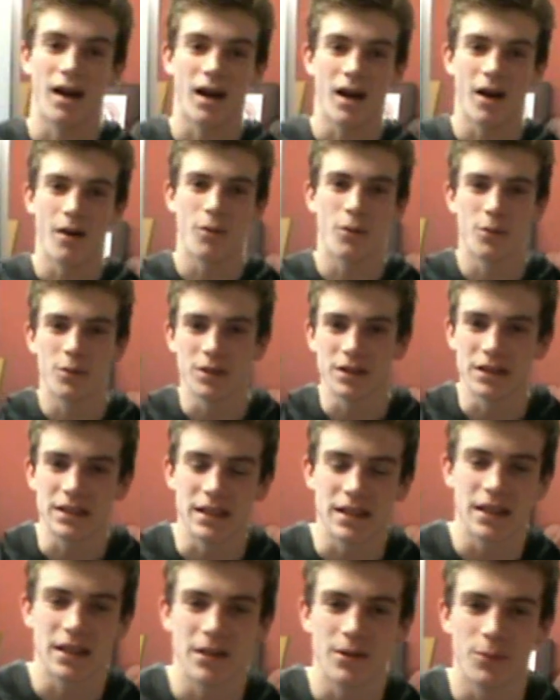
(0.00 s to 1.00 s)
Uh, we're
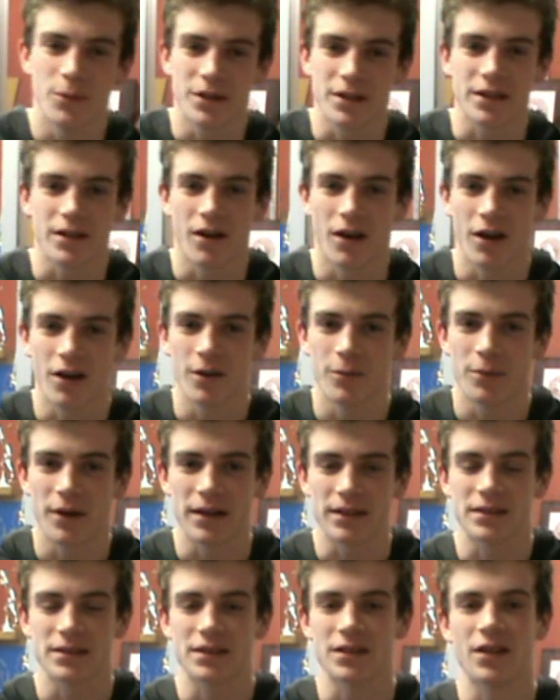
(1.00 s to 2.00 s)
really uh, working hard,
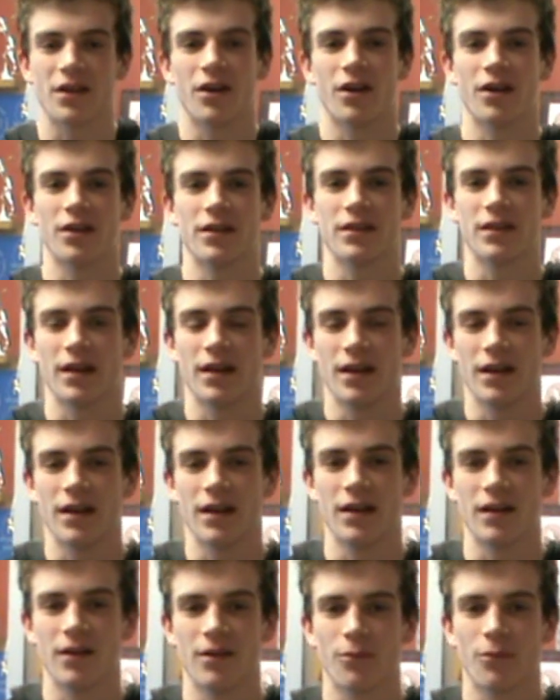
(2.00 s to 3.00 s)
practicing hard
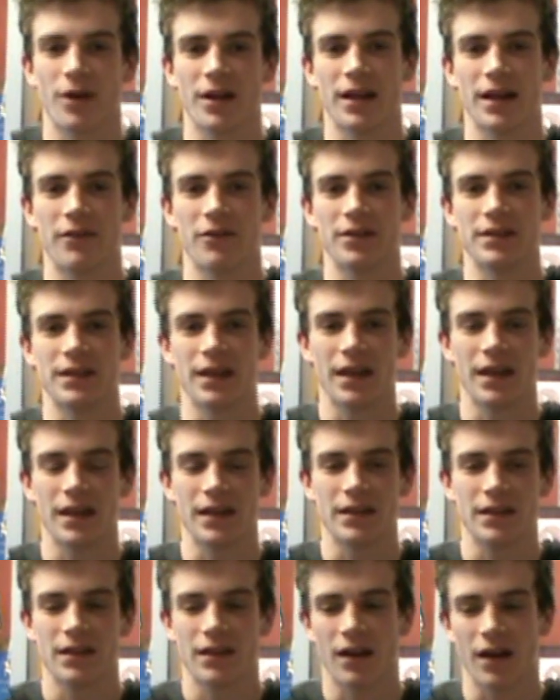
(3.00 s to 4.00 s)
running every
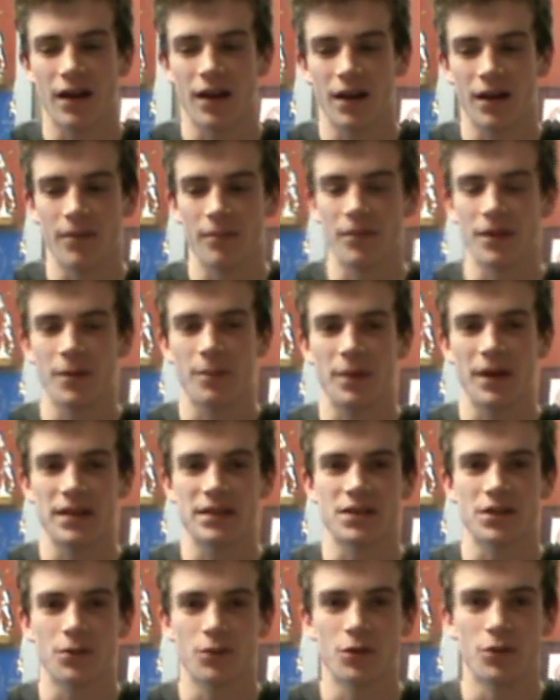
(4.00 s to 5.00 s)
day. Um, the
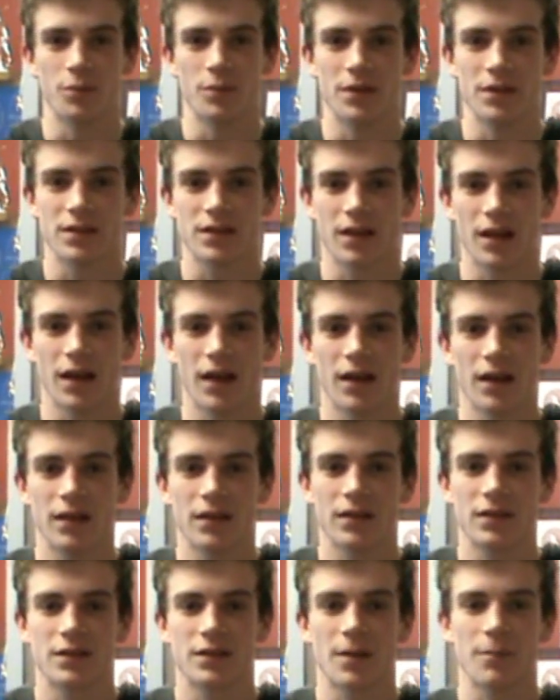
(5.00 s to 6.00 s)
pace in the room is uh,
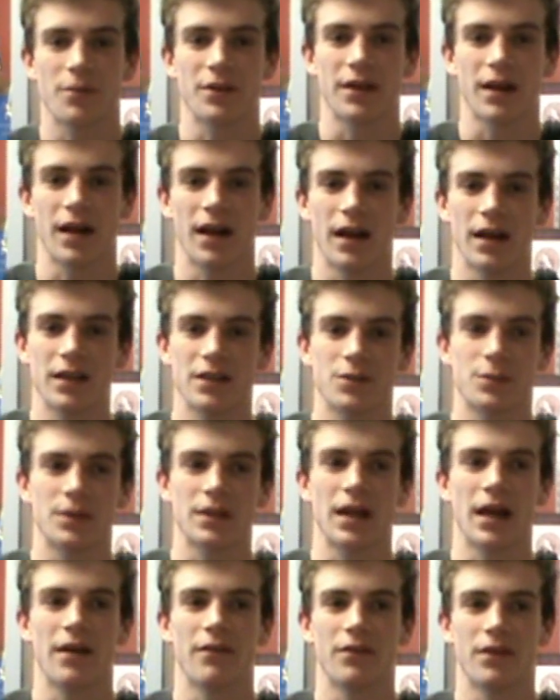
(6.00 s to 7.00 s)
set pretty high because
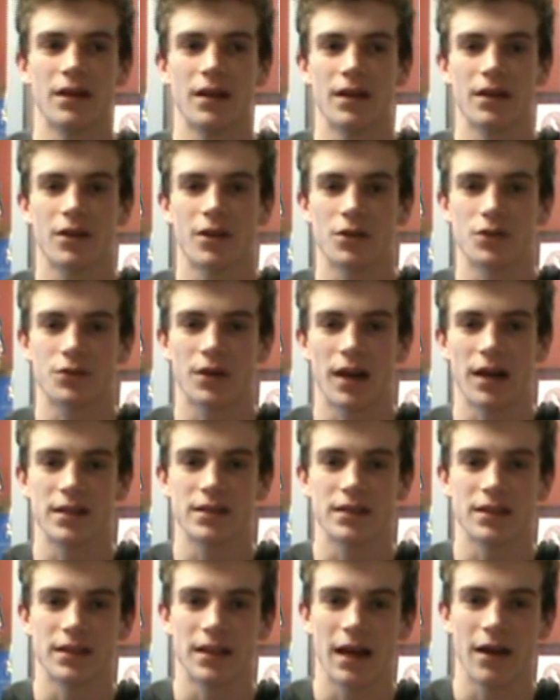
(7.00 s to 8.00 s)
we have uh, Coach
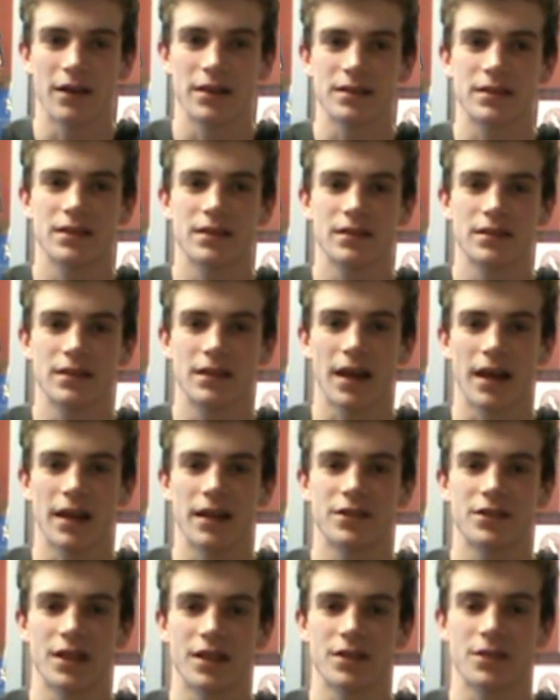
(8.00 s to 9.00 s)
Ryerson and I
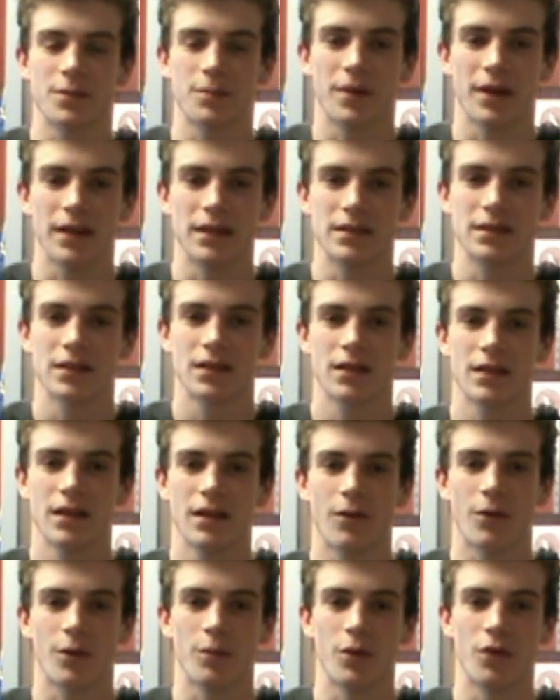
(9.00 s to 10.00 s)
kind of changed the pace.
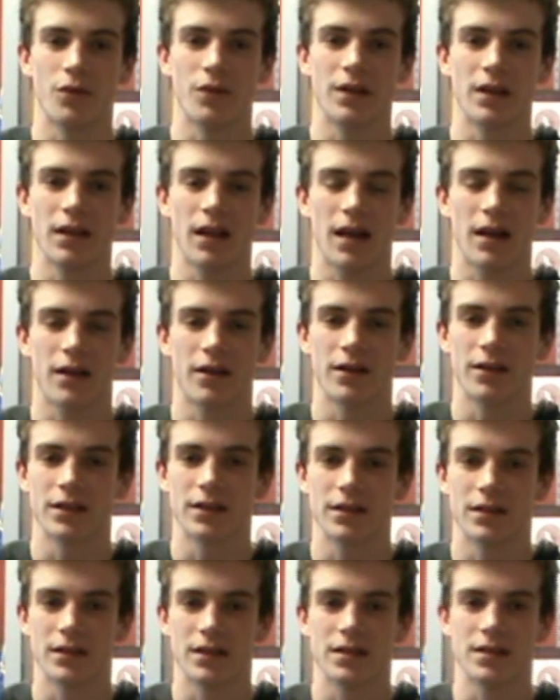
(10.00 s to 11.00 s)
We're moving a lot
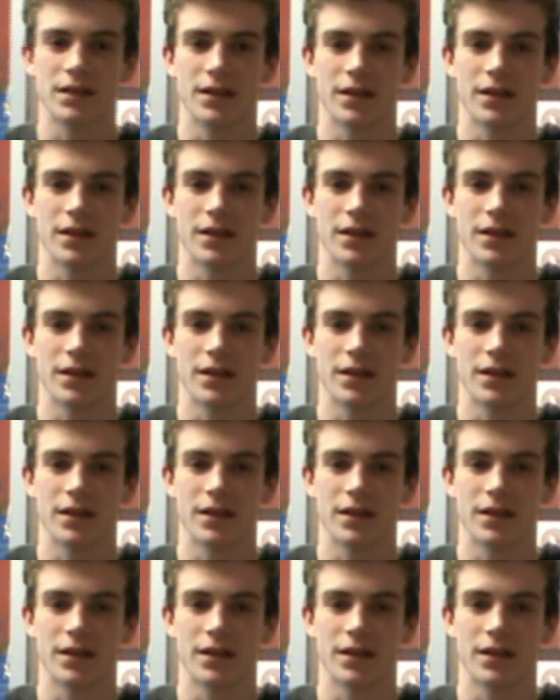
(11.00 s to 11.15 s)
harder.